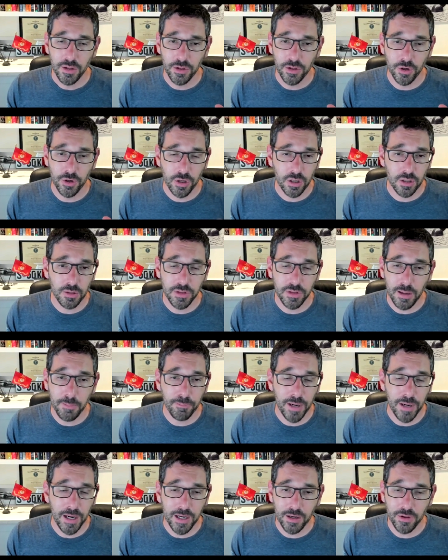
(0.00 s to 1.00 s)

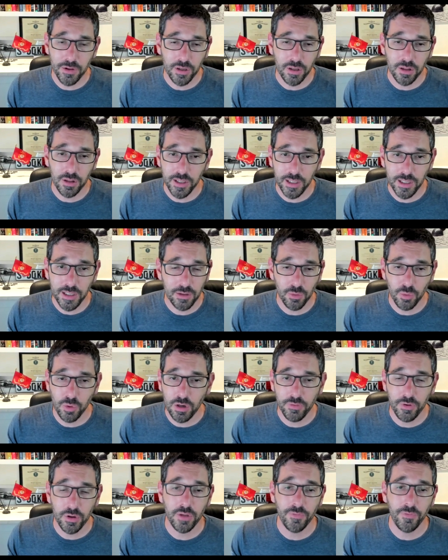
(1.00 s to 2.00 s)
that buyer, the client,
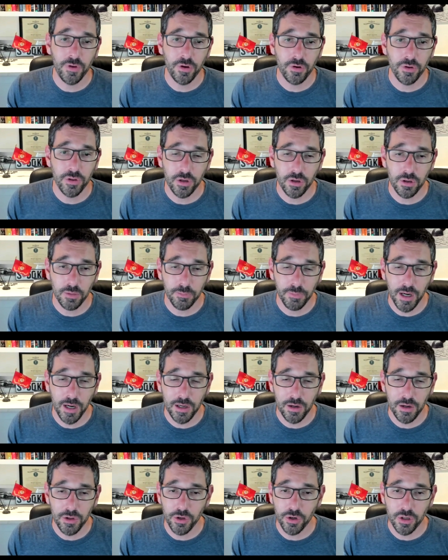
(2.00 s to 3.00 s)
whoever, if you're the
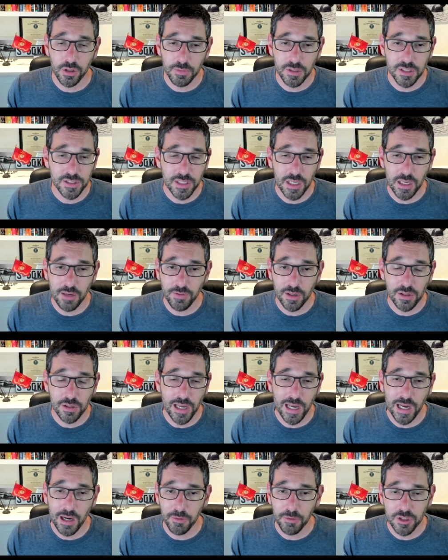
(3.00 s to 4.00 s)
buyer, you're going to be saving
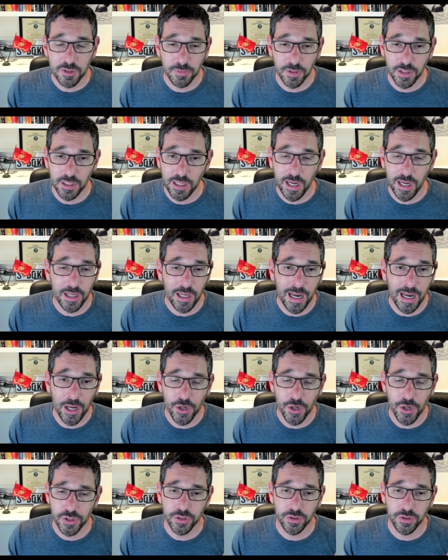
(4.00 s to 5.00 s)
how much money? I
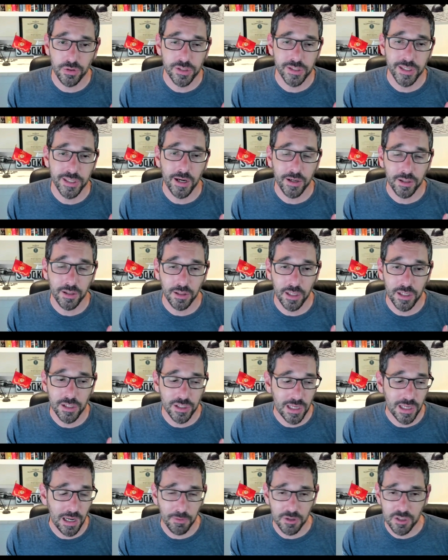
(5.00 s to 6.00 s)
usually do this
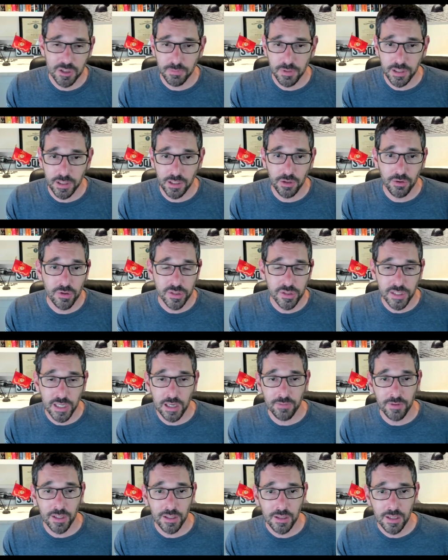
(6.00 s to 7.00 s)
calculation. How much money are you
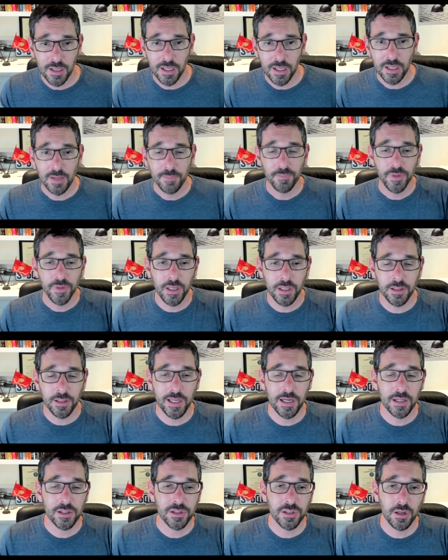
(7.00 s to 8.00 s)
saving in
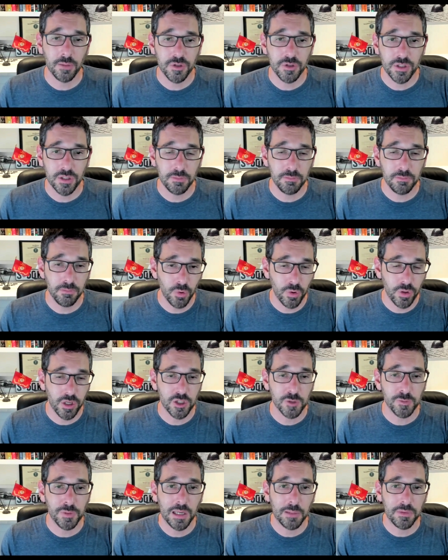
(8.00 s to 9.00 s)
that assumption
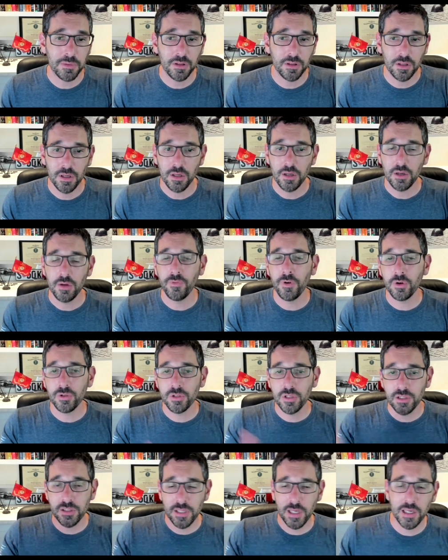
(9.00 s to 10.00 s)
mortgage payment
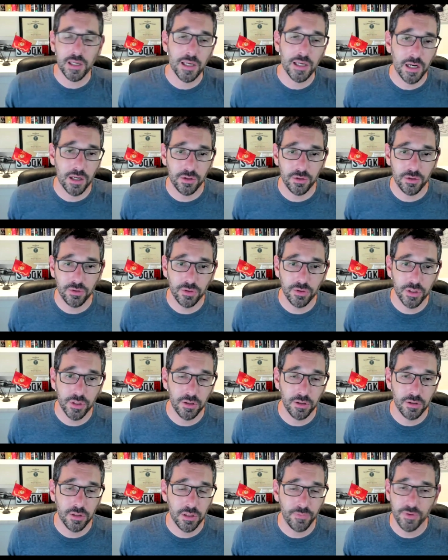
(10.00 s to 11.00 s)
versus taking out a new
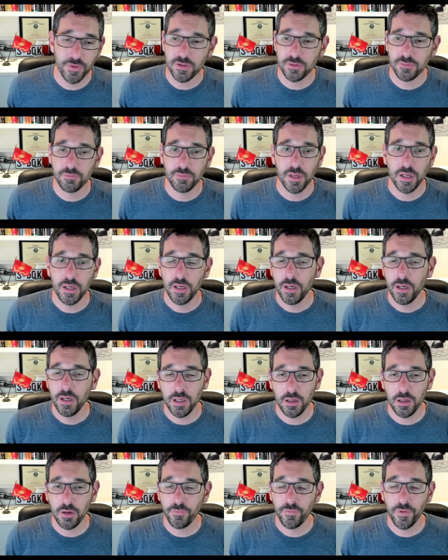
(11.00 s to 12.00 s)
loan? If it's,
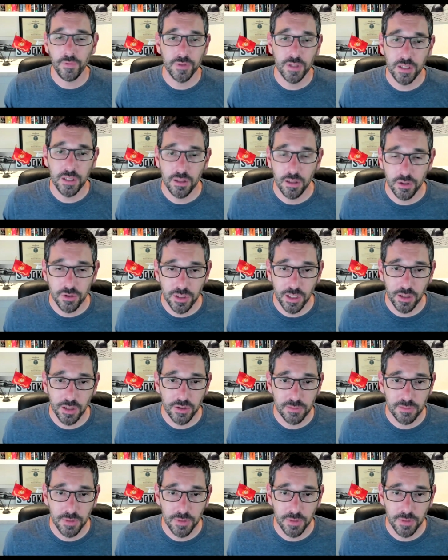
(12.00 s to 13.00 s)

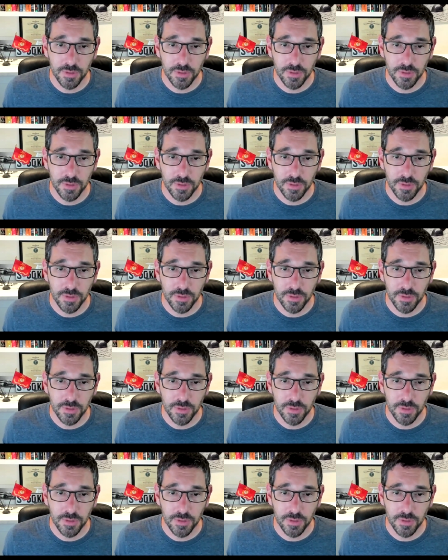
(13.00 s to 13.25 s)
$1,500 a month.